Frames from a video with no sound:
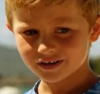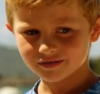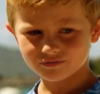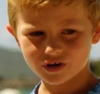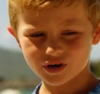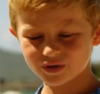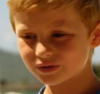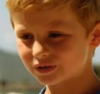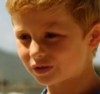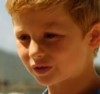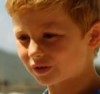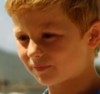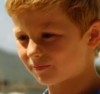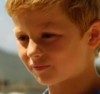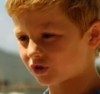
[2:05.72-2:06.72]
Well,
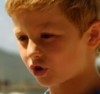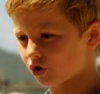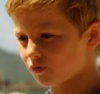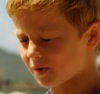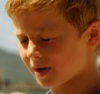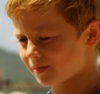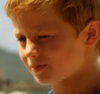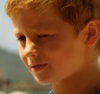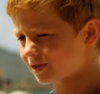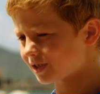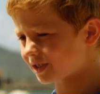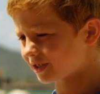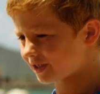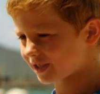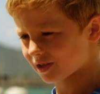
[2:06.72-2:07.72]
two people
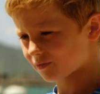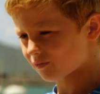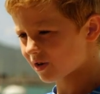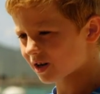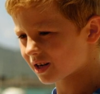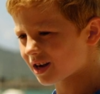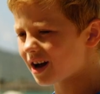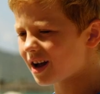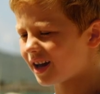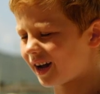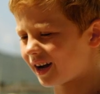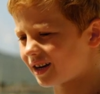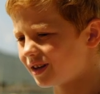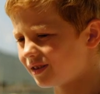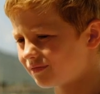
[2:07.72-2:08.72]
can sit in one
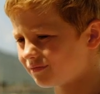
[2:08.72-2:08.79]
kayak.